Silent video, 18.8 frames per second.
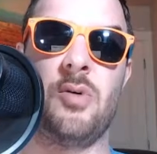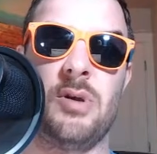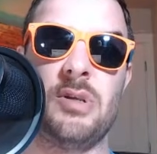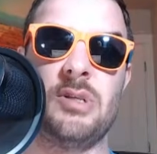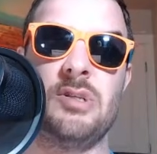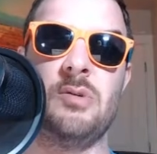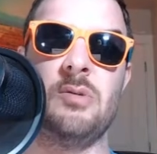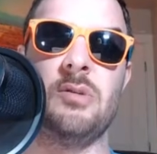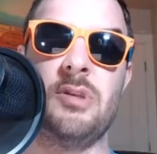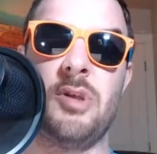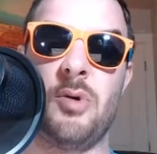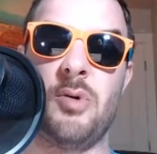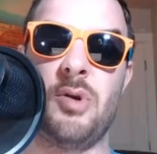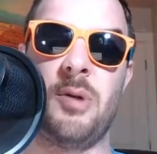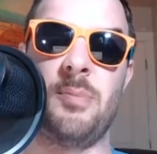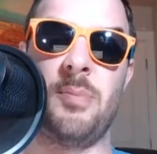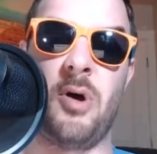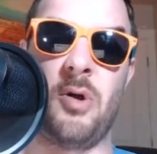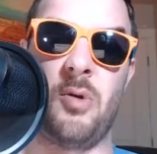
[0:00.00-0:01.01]
to load
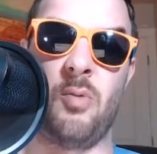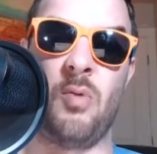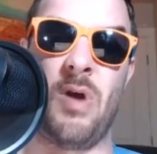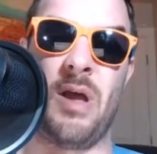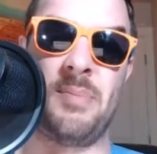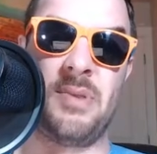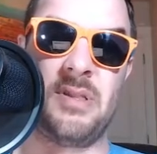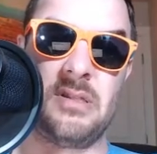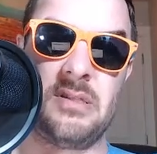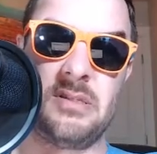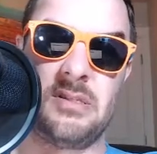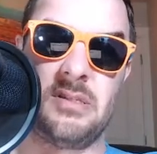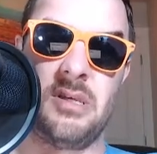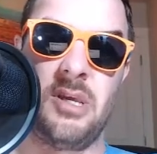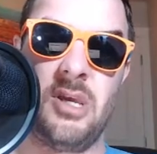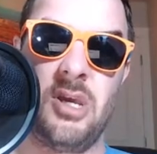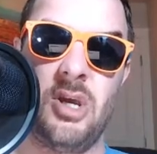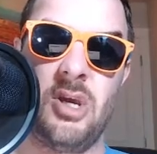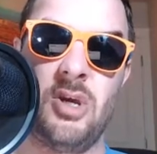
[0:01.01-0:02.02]
up on weapons
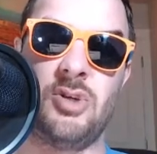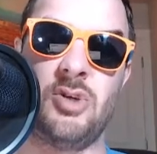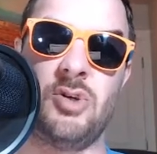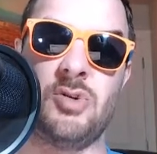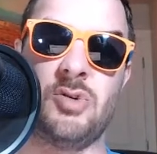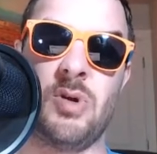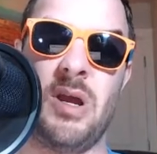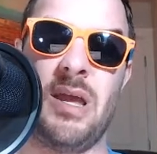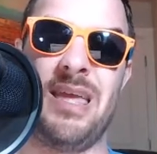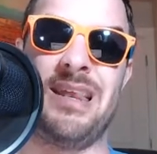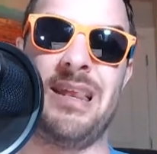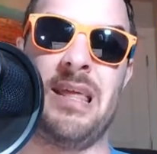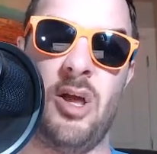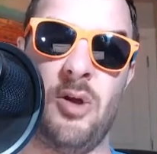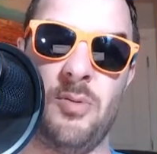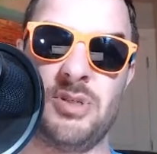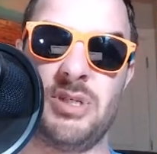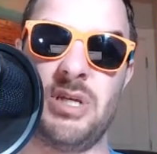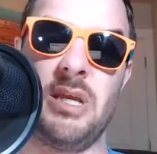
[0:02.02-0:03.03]
to try and
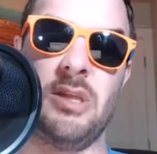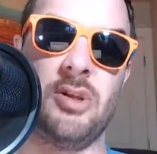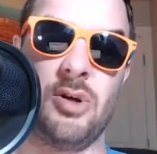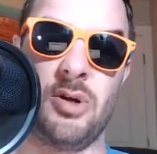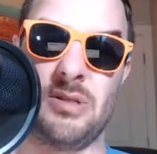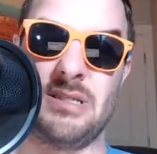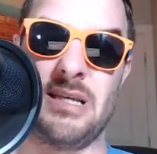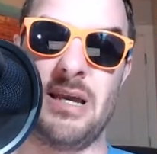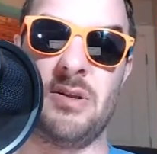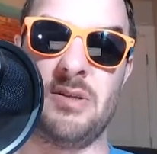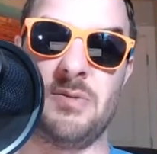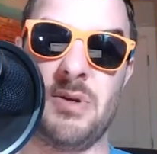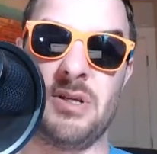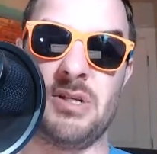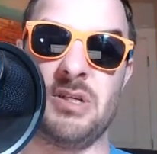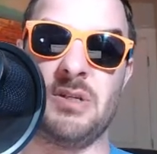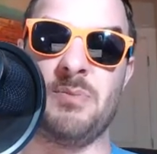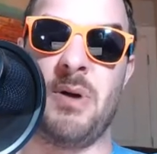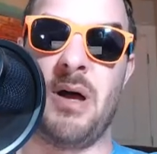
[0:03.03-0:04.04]
help Jalen Hurts out as
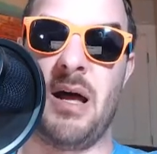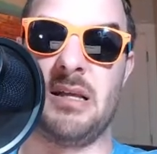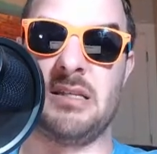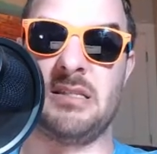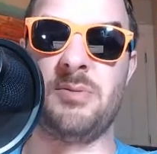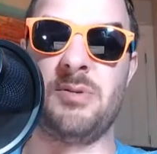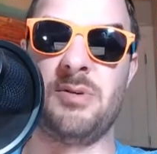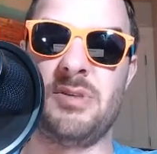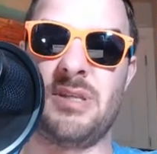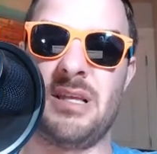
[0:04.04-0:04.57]
much as possible.